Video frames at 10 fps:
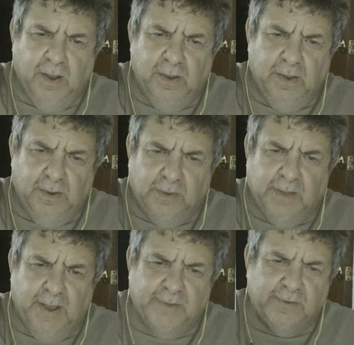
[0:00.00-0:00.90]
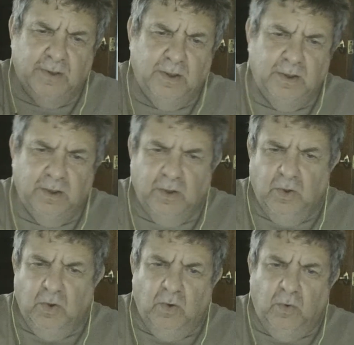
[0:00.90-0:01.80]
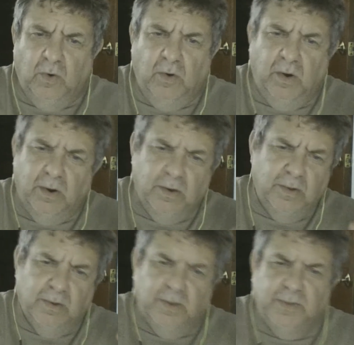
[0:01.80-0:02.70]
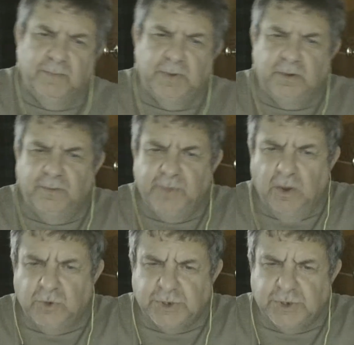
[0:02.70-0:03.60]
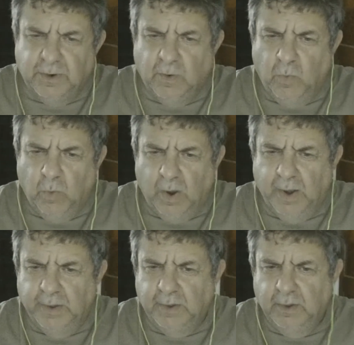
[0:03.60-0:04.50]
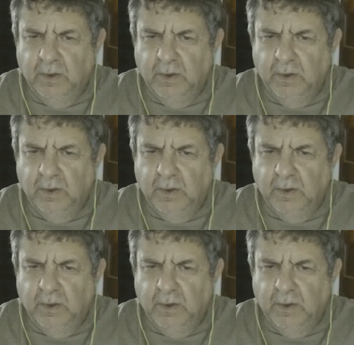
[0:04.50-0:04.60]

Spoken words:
in Alaska or in the middle of the ocean in Hawaii